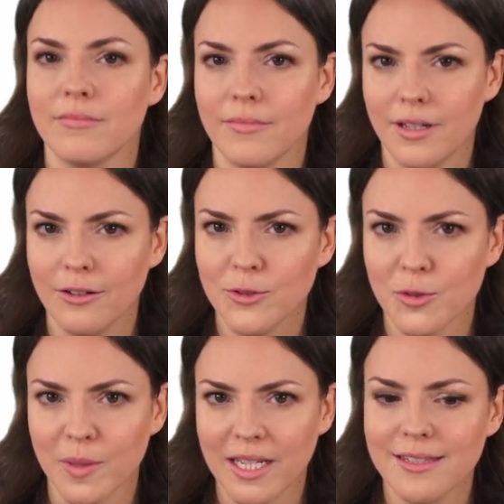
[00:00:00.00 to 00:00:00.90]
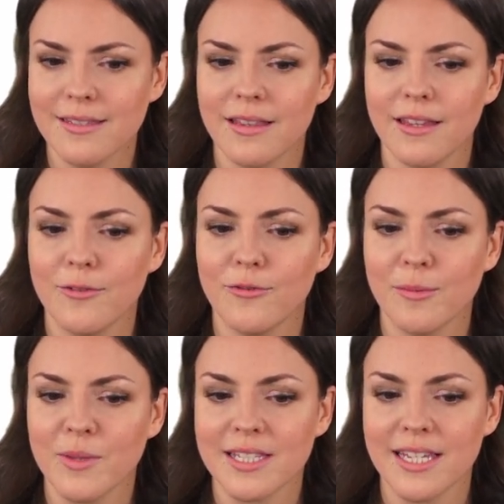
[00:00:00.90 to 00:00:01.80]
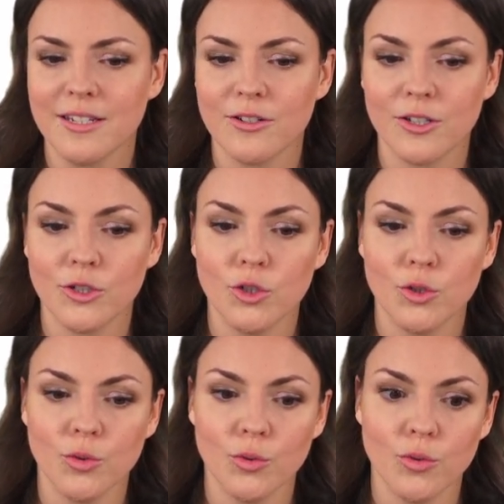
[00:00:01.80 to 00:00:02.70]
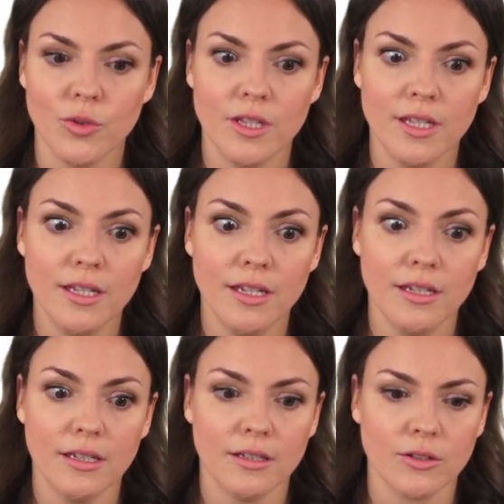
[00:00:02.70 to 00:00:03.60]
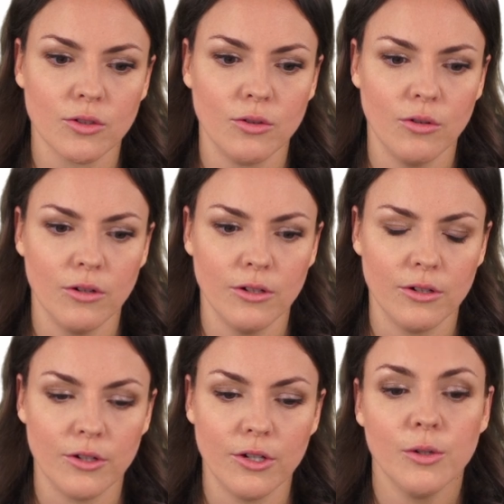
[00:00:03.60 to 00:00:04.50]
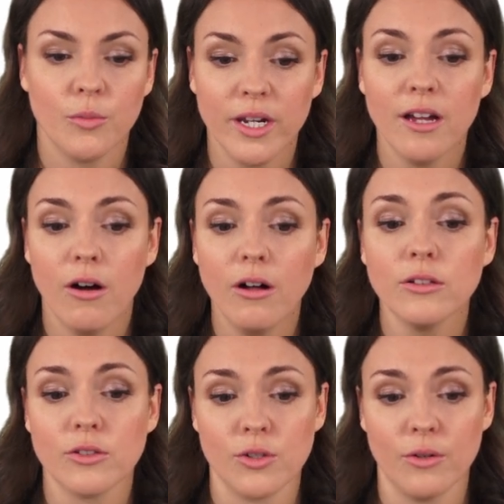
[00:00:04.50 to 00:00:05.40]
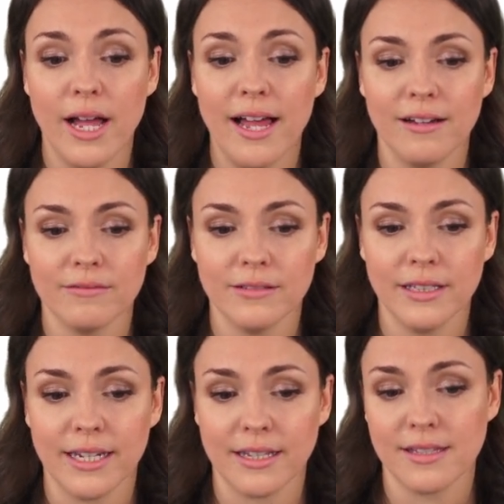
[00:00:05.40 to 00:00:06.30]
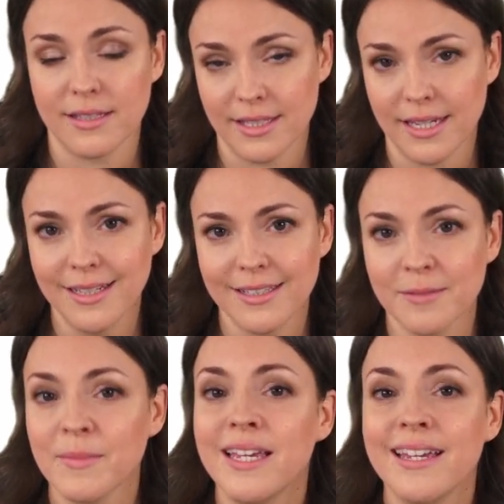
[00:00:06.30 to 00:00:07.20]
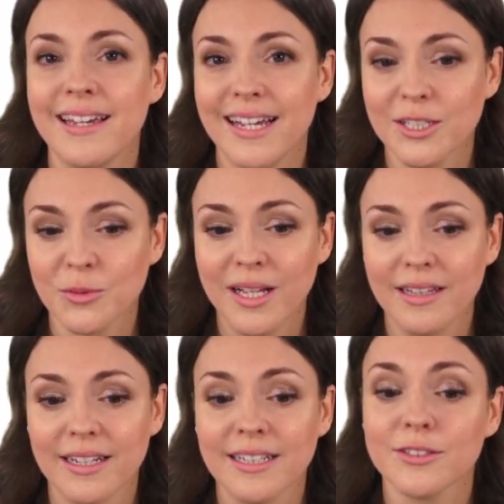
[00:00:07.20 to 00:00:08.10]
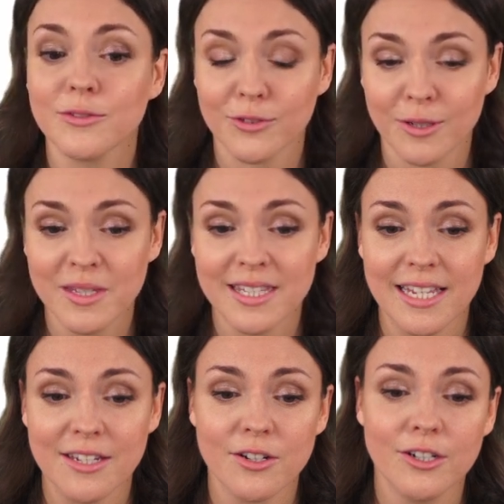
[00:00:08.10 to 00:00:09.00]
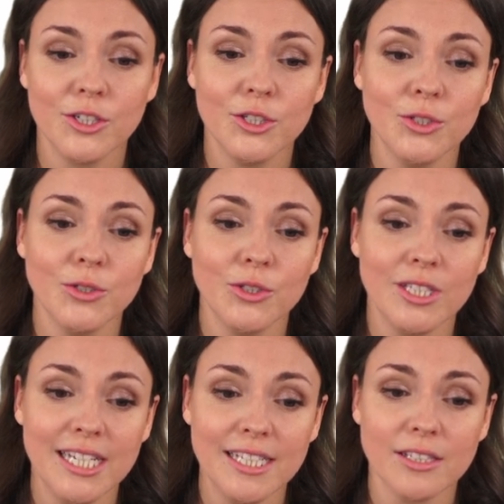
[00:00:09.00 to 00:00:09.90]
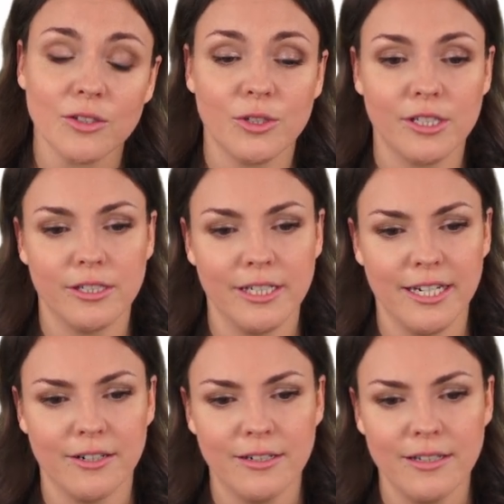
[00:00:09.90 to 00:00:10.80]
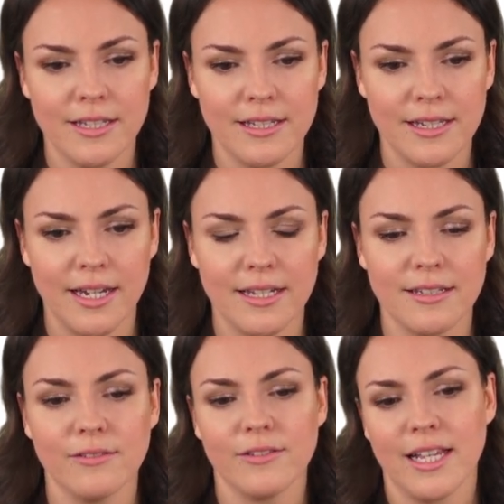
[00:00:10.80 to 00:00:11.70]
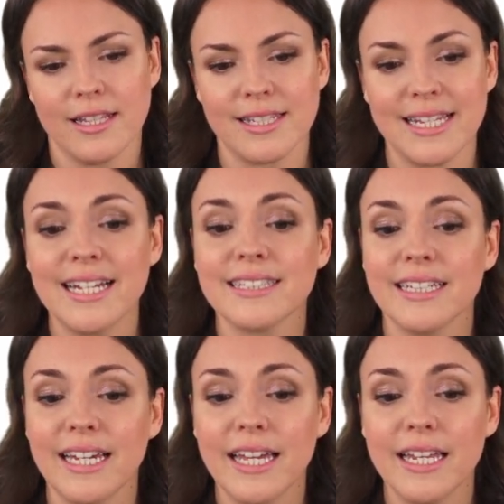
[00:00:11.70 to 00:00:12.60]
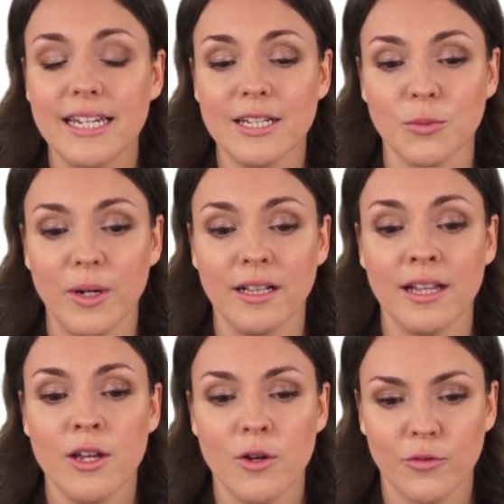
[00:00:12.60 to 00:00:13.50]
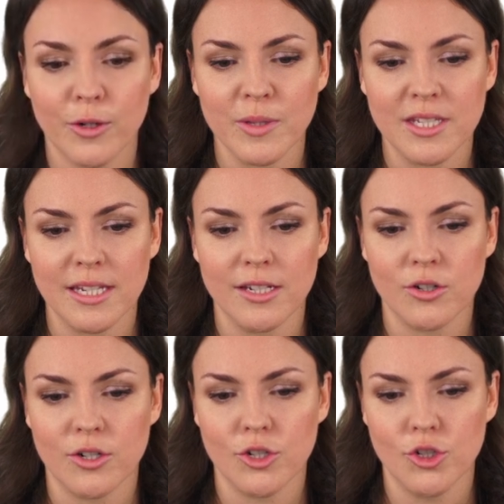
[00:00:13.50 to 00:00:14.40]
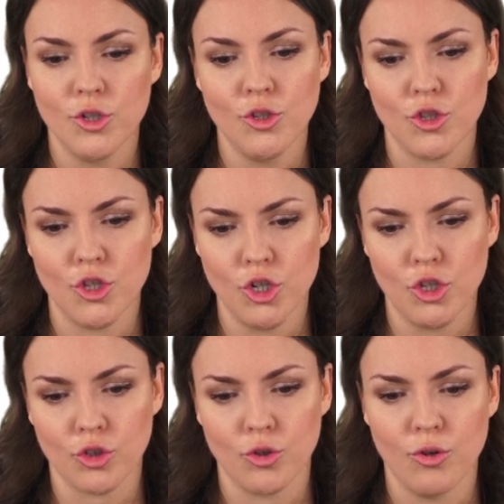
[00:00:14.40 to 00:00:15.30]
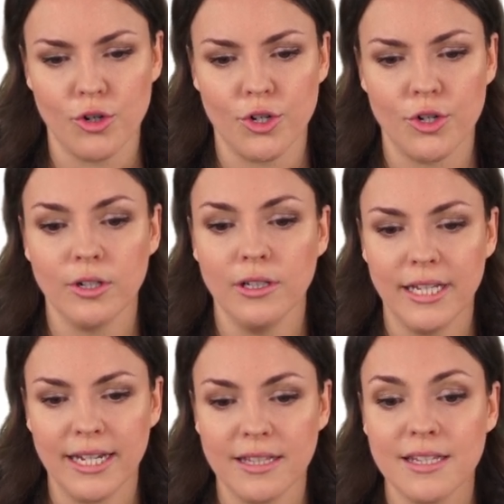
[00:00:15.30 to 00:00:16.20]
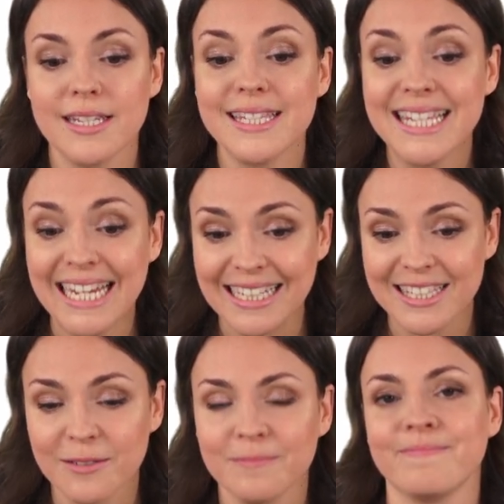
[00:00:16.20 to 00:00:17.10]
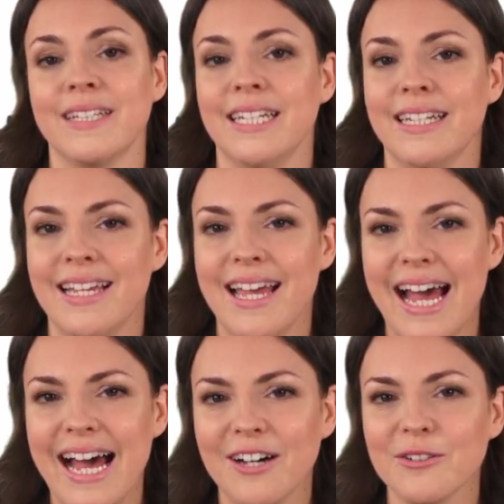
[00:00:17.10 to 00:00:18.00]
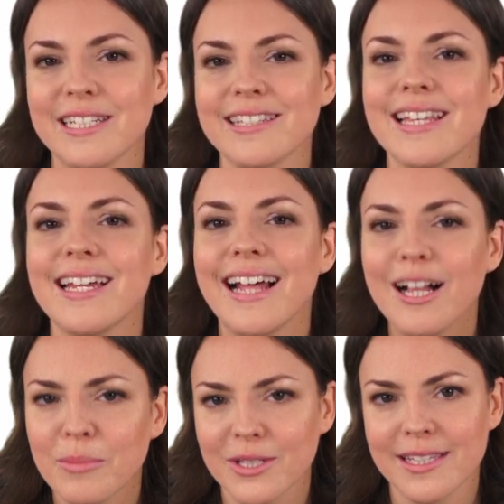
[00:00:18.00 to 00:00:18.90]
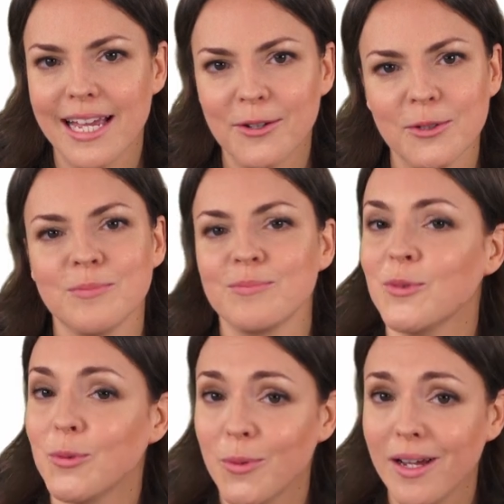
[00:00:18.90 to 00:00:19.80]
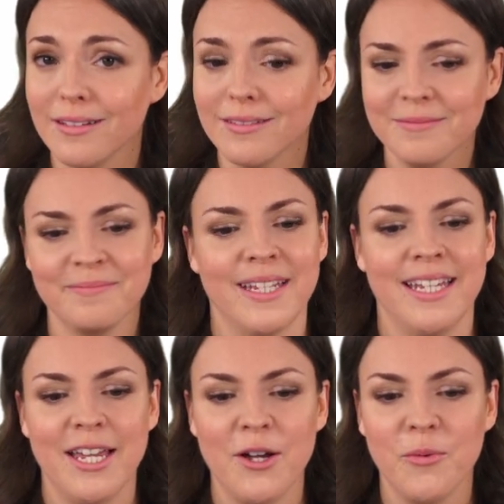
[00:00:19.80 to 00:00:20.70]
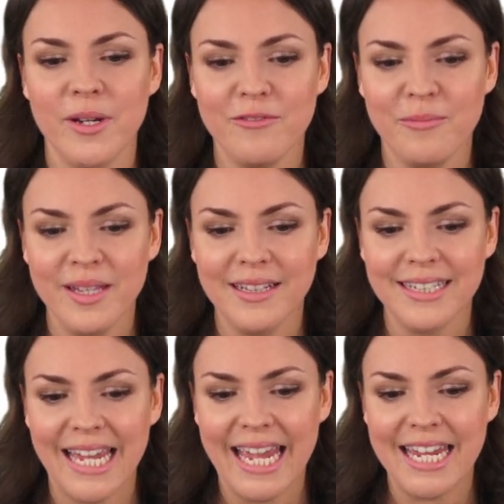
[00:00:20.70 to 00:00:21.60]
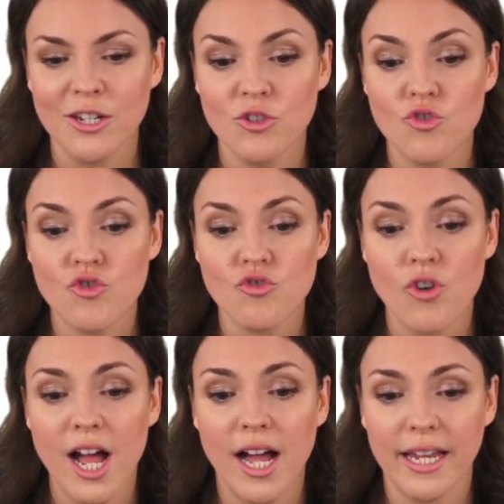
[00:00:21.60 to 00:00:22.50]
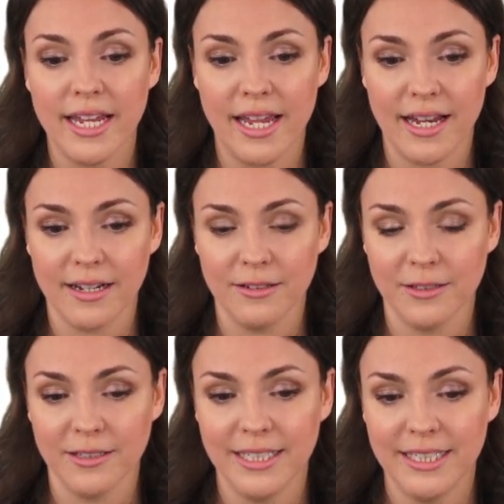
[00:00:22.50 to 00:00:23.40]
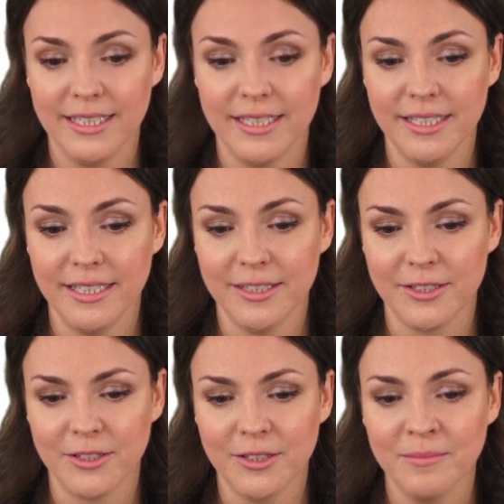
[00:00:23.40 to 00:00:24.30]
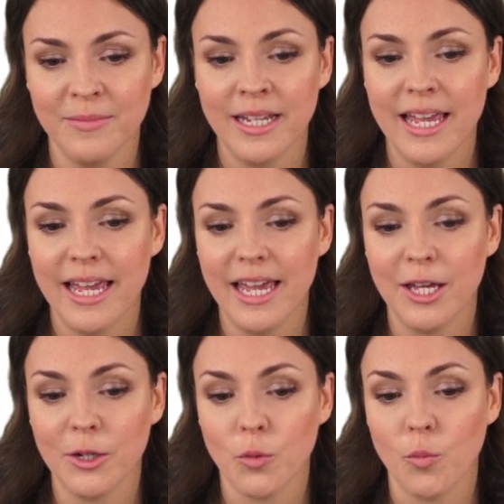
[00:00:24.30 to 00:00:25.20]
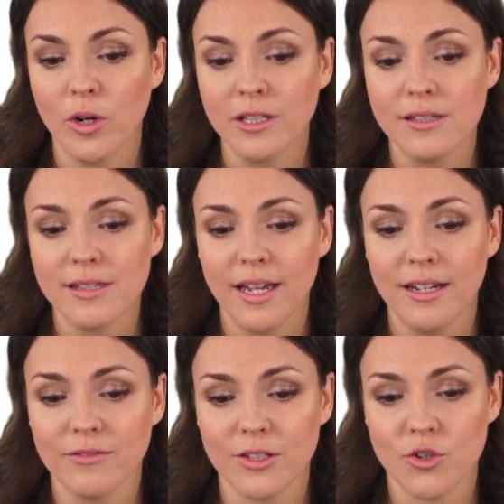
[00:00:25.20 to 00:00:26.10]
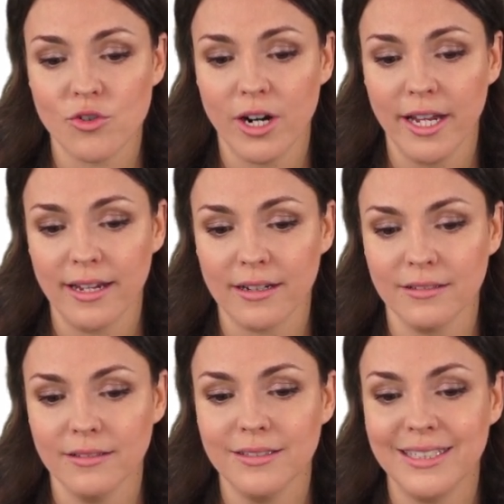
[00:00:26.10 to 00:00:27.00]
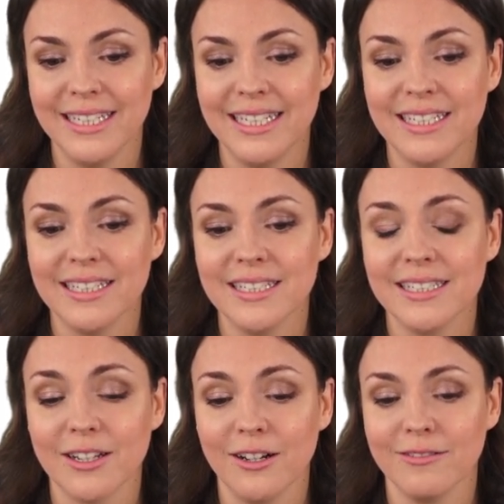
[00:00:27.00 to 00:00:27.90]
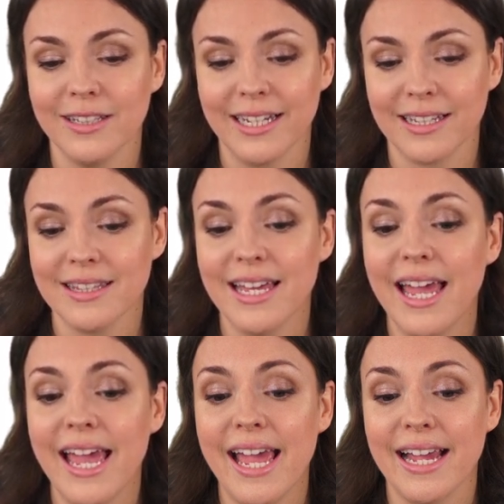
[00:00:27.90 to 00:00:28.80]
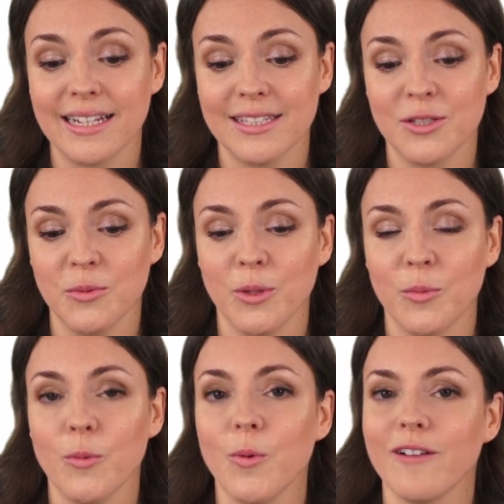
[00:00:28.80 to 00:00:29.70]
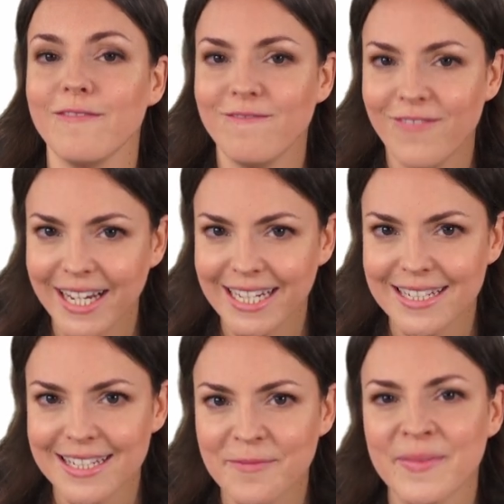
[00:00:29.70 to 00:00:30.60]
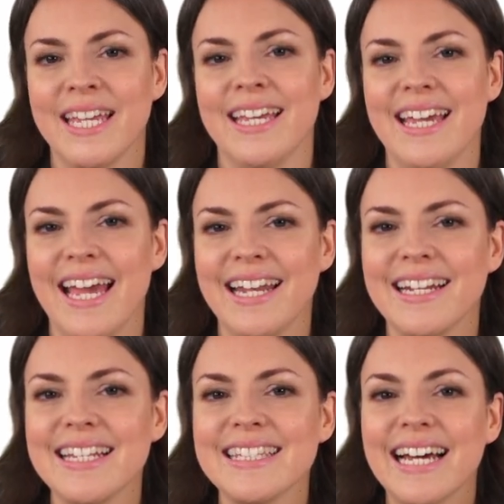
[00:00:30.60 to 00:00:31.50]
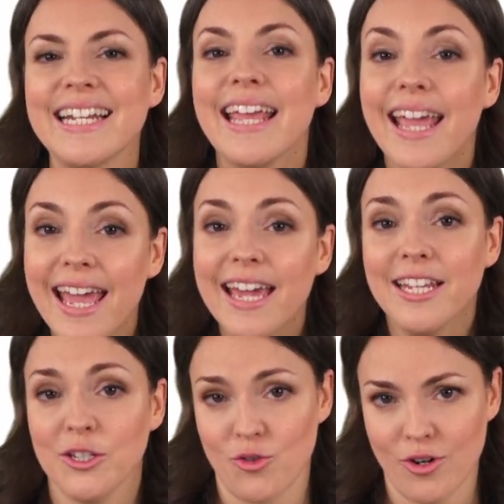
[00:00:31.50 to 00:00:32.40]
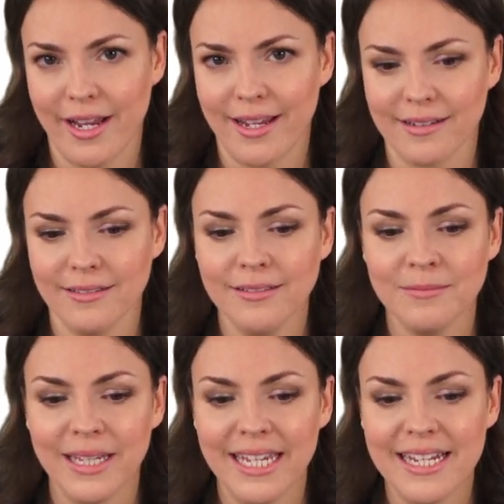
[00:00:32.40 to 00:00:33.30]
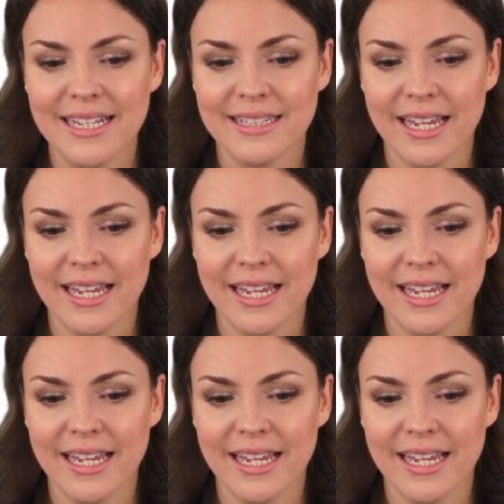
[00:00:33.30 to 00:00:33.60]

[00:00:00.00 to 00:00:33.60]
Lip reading: That also means that from the center to this corner, we also have length 6, as well as from the center to this corner here, this side is of length 6, and as well from the center to this corner, length 6. How does that help us now? Well, we've built a triangle here, and one side of the triangle is of length x, what we want to find. And it is not any triangle, it is